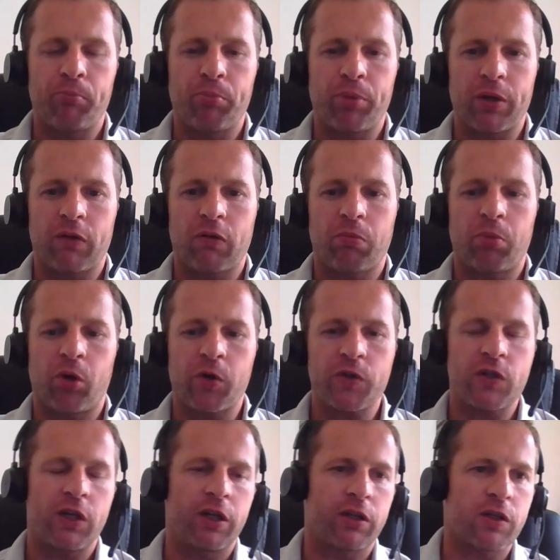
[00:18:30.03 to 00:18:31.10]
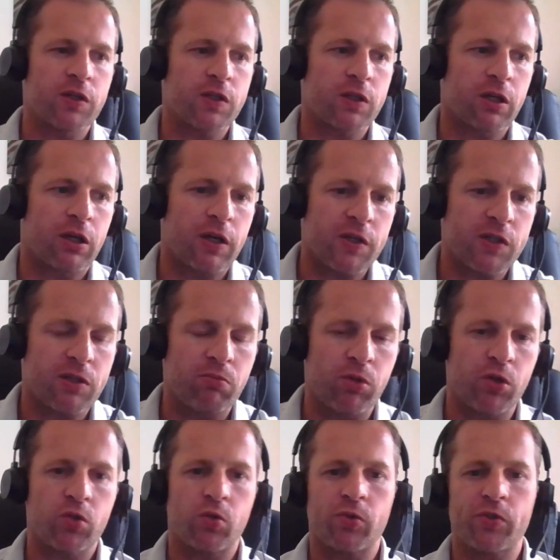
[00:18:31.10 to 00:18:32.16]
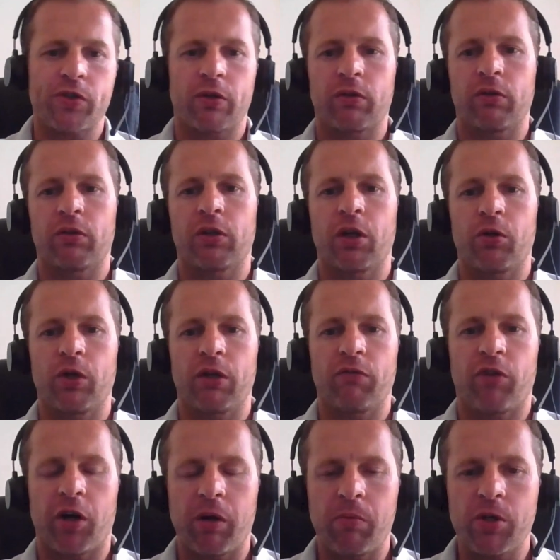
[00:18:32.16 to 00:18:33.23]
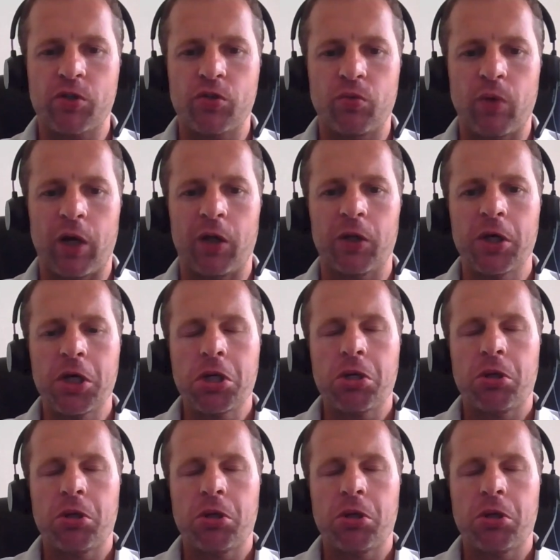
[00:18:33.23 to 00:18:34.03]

but partially it is the customers also didn't know the environment too well.